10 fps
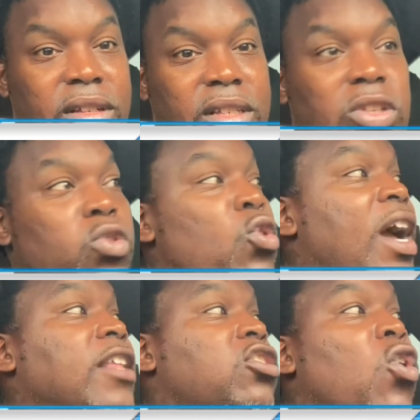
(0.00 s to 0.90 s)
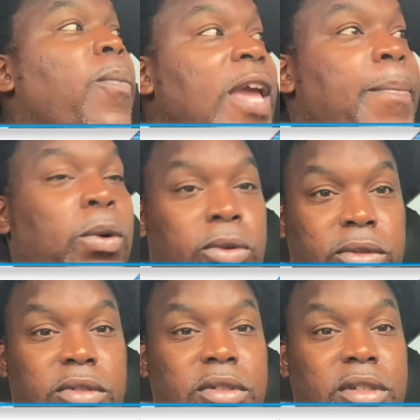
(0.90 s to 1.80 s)
So you got two people
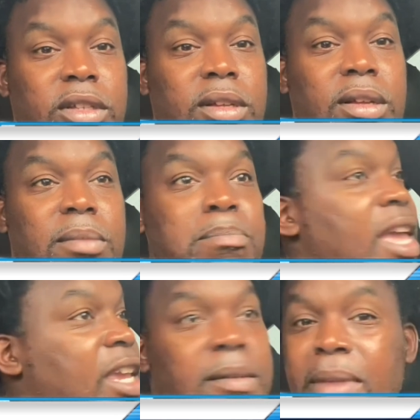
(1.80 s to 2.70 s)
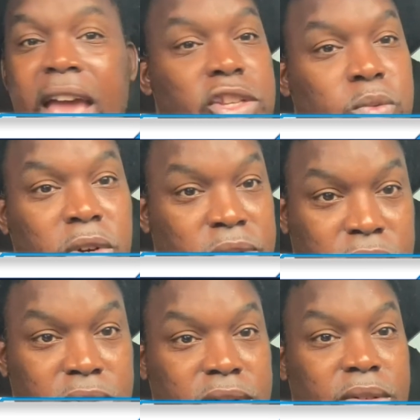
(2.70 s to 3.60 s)
making matters
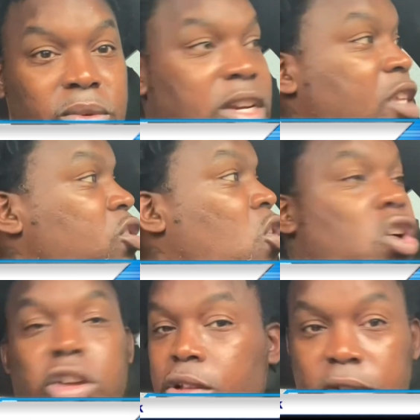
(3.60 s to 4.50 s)
worse when they talk.